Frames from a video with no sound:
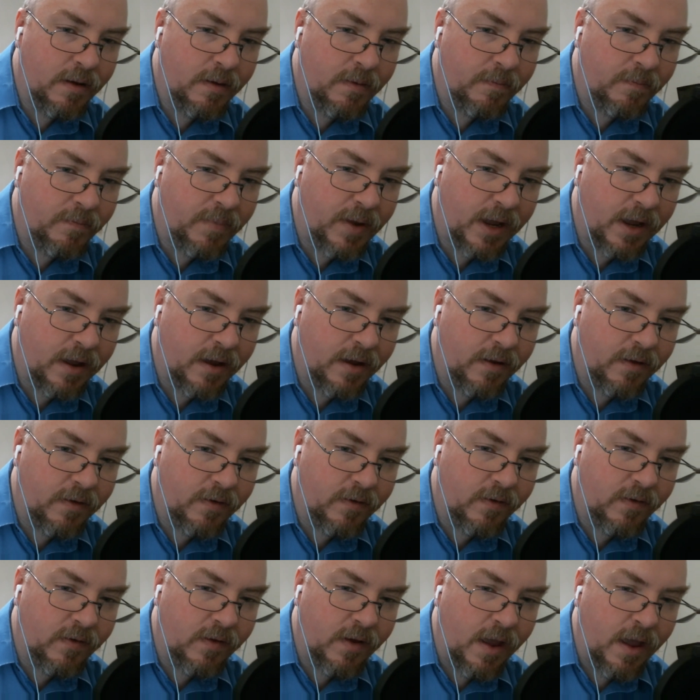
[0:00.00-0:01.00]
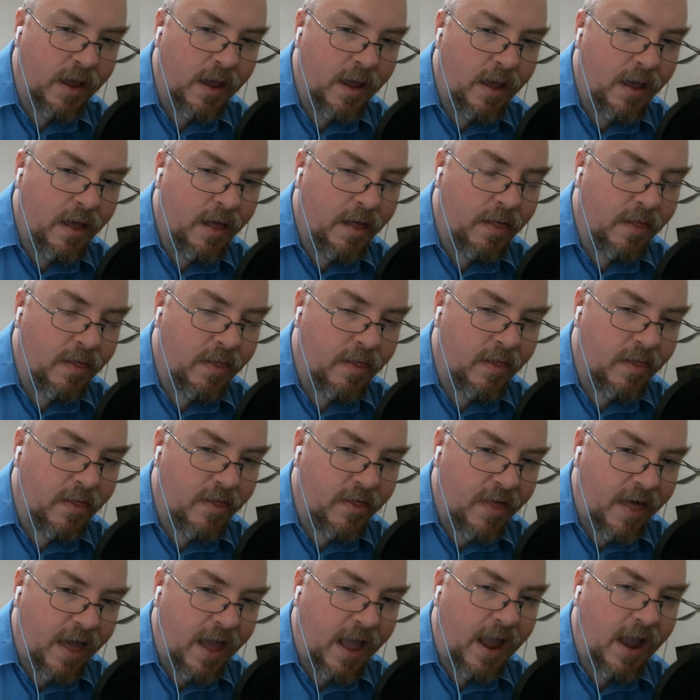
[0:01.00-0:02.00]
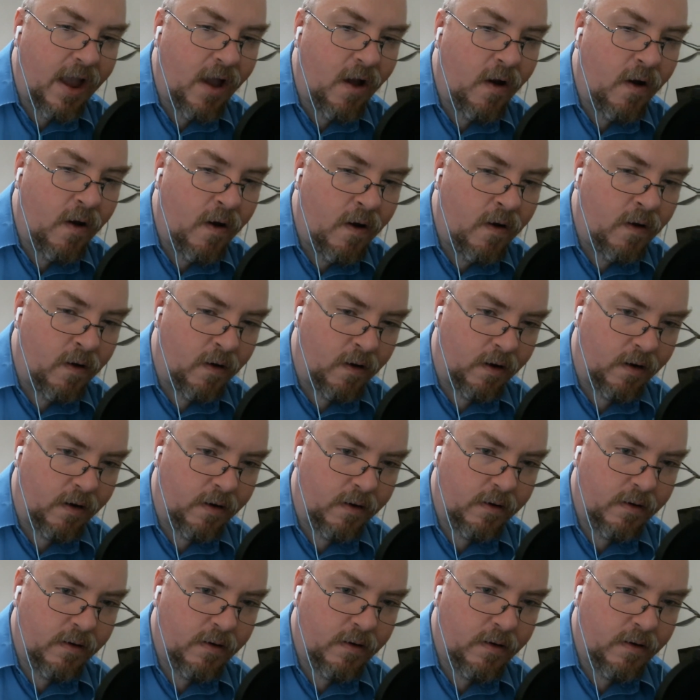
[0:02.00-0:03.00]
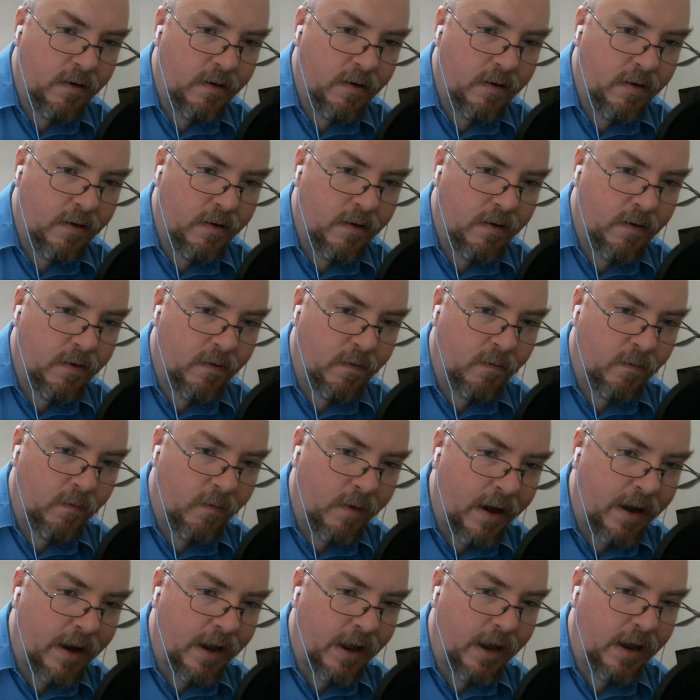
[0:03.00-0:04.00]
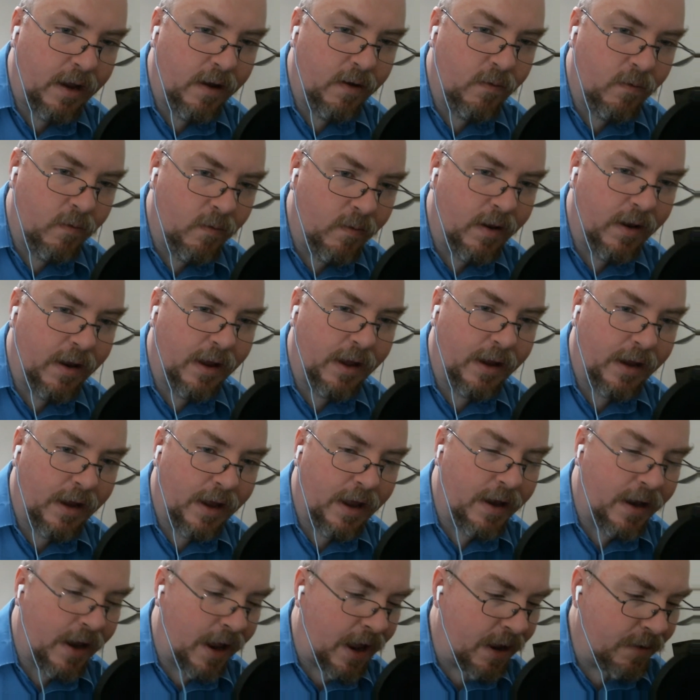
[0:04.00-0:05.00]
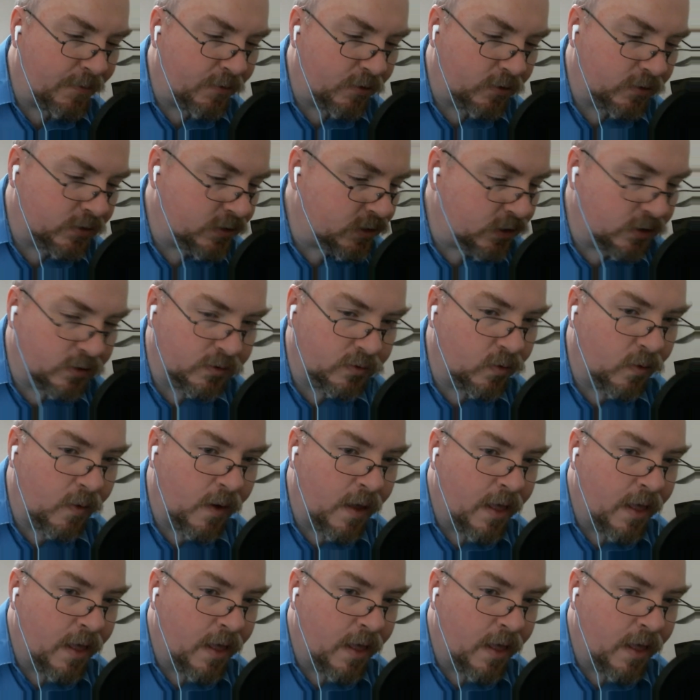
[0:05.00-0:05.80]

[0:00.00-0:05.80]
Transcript: because they are ready, willing, and able to